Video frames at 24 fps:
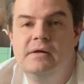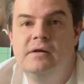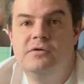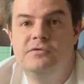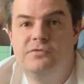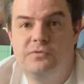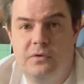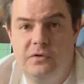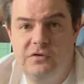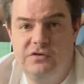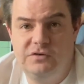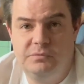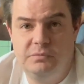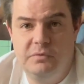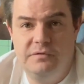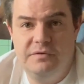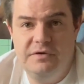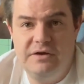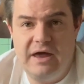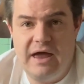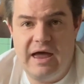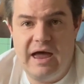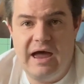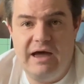first
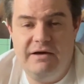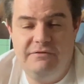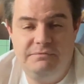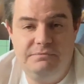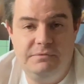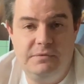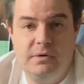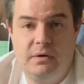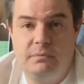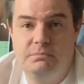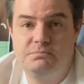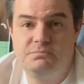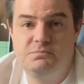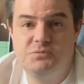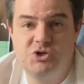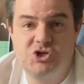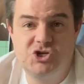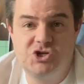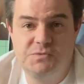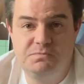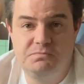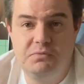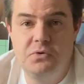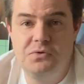movie to have, you know,
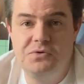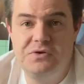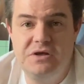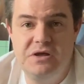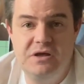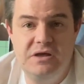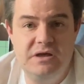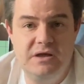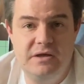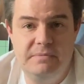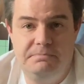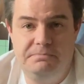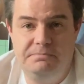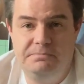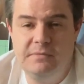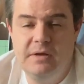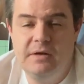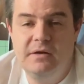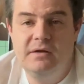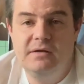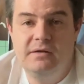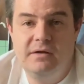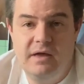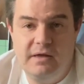spooky
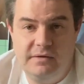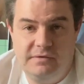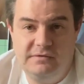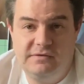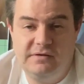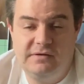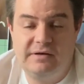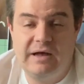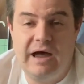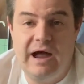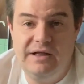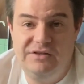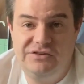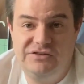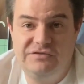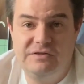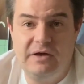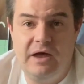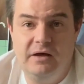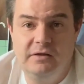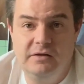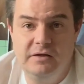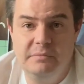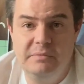kinds
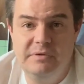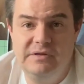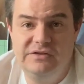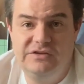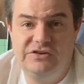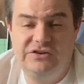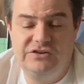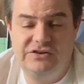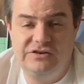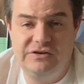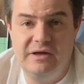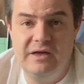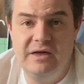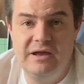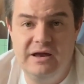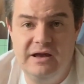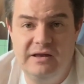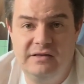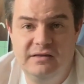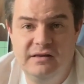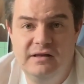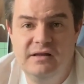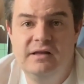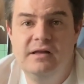of elements in
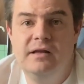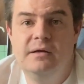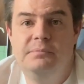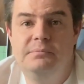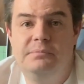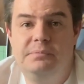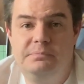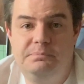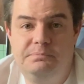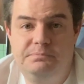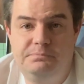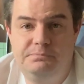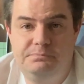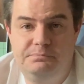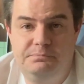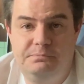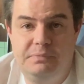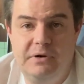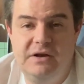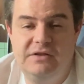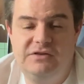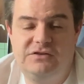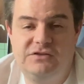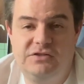it.
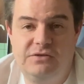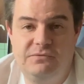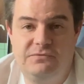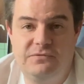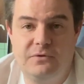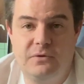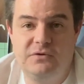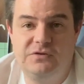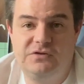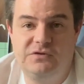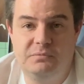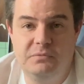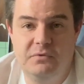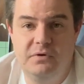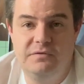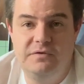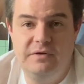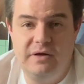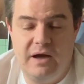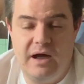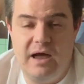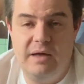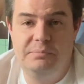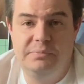But it's the first
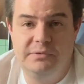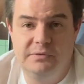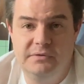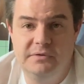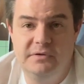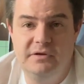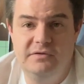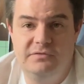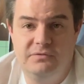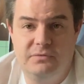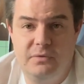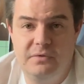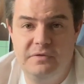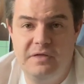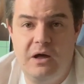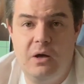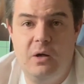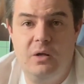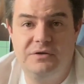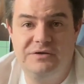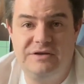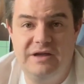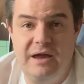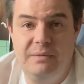movie, I believe, where they
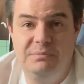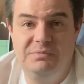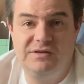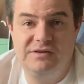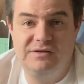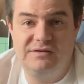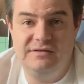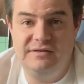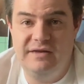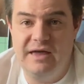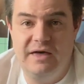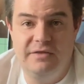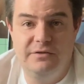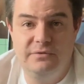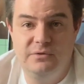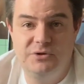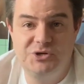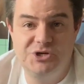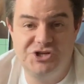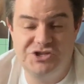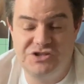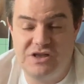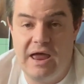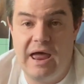all came together
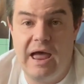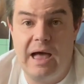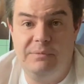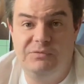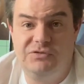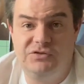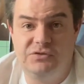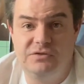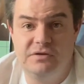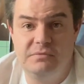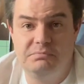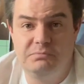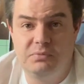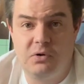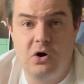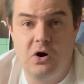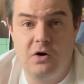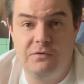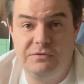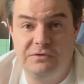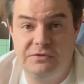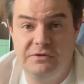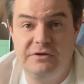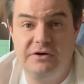just absolutely
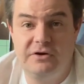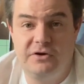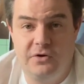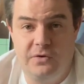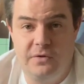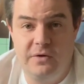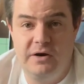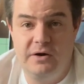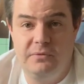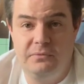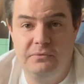perfectly to create a